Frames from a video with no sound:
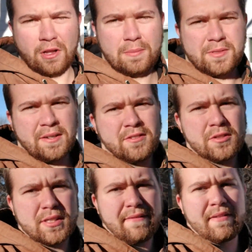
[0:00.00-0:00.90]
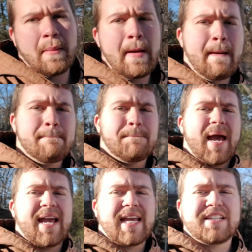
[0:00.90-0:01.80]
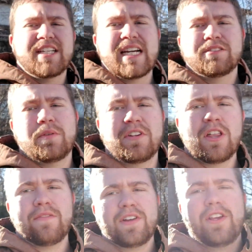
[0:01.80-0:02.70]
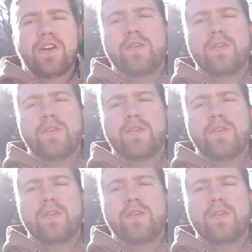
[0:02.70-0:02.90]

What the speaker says: Up 727 back at you guys with another video.